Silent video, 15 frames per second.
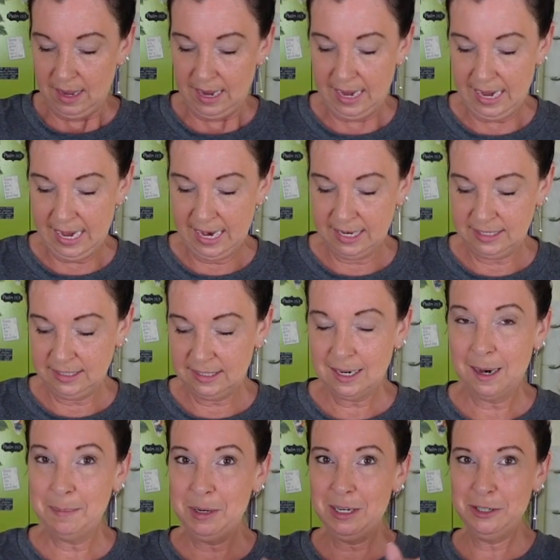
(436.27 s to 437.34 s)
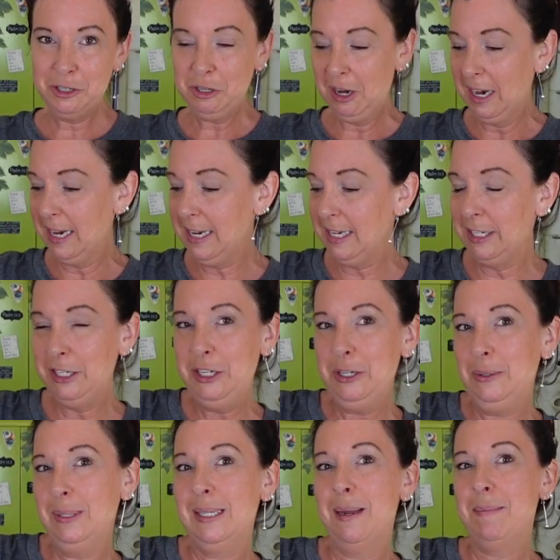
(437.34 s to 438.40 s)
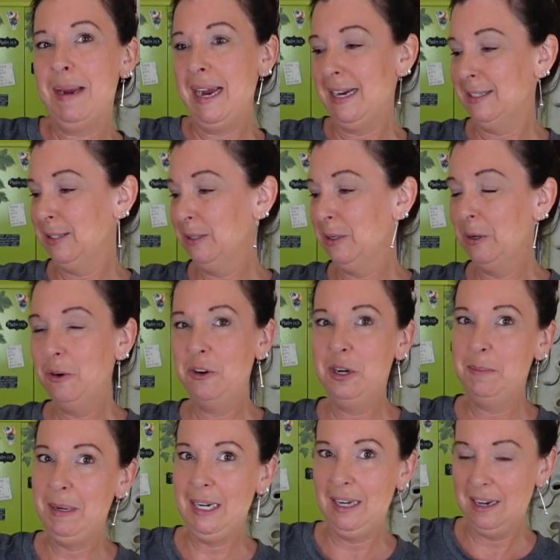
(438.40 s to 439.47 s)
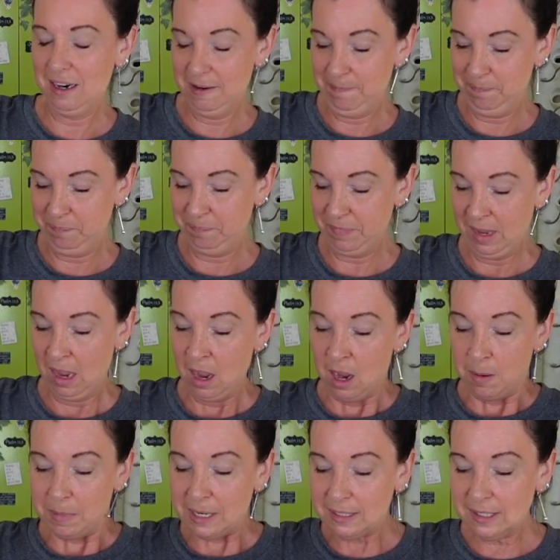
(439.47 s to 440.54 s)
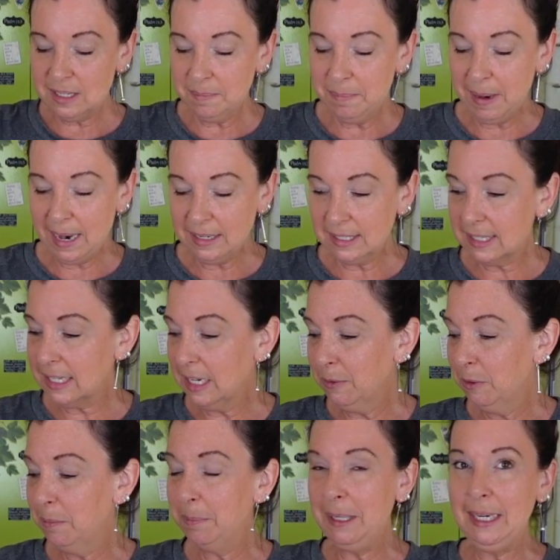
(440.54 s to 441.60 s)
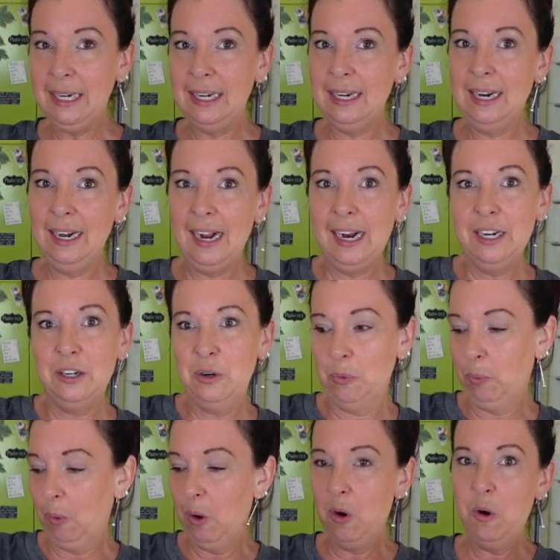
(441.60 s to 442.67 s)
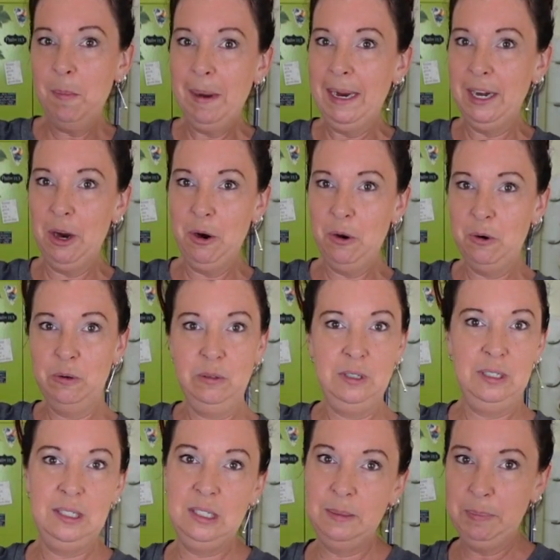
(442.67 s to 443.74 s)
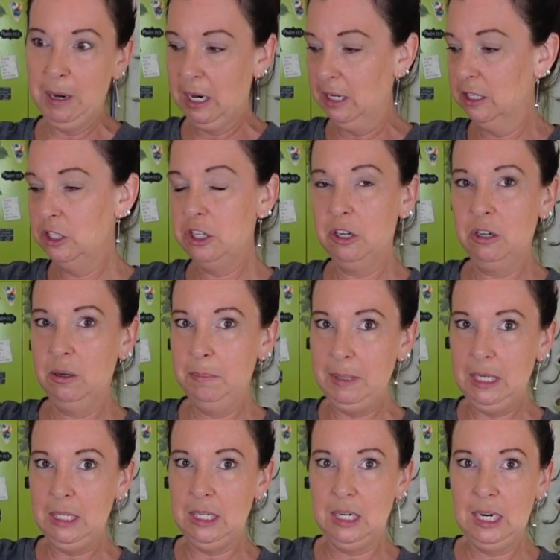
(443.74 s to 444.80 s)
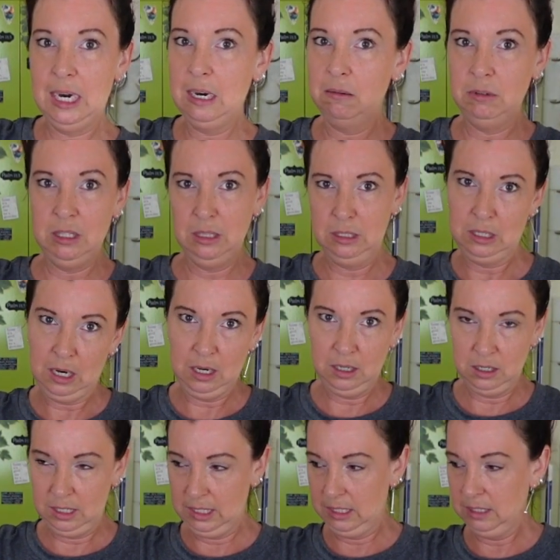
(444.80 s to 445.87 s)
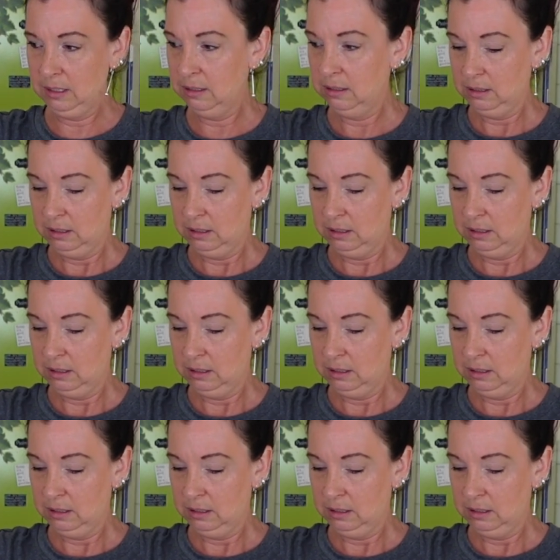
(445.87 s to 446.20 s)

and I'm gonna try and use them as a growing media. Because the best thing would be, can I grow my own sponge or media out in the garden